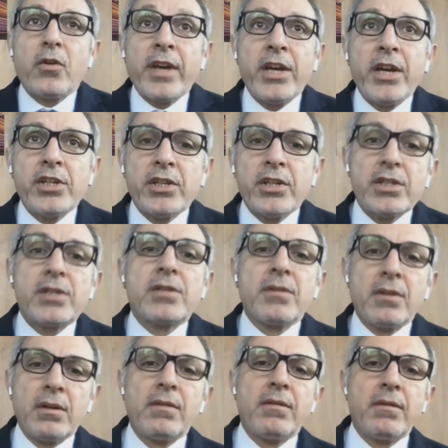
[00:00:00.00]
location is
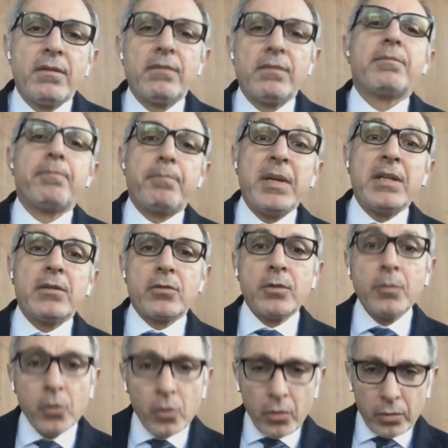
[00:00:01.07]
a bit
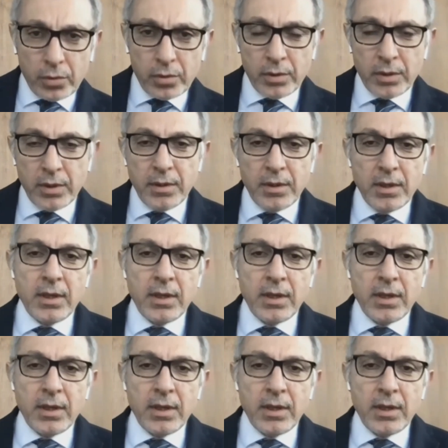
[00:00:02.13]
remote,